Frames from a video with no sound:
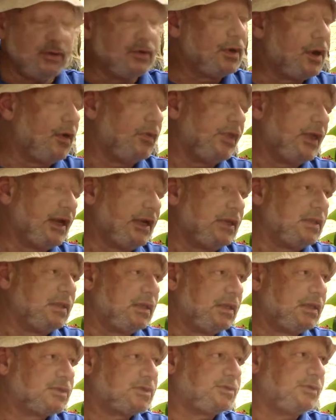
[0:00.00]
know that in
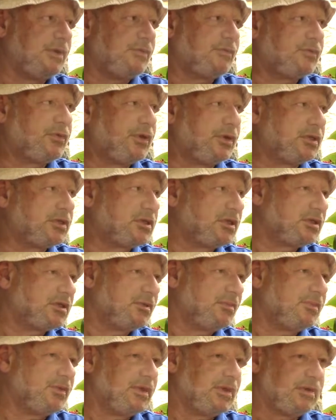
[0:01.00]
the history of
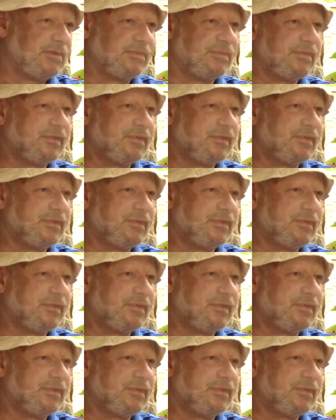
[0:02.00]
criticism there